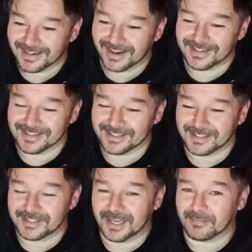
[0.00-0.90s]
until
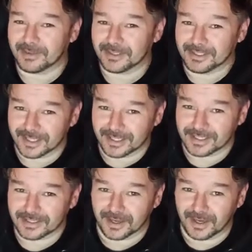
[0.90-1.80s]
chapter
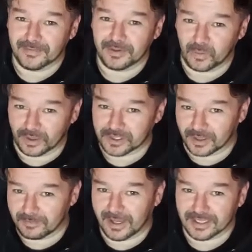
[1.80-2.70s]
6 of The Witch
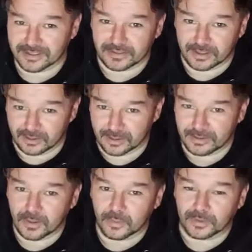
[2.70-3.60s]
Unmasked, the current work in